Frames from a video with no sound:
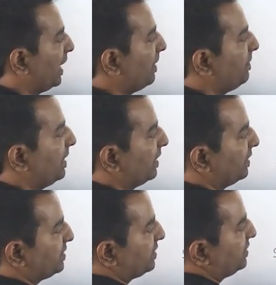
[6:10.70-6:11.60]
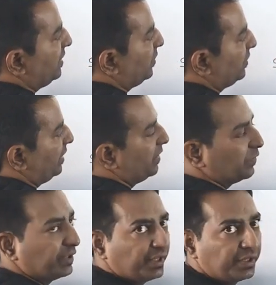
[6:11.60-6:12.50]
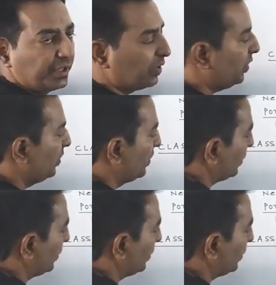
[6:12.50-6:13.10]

IP address is denoted using 0.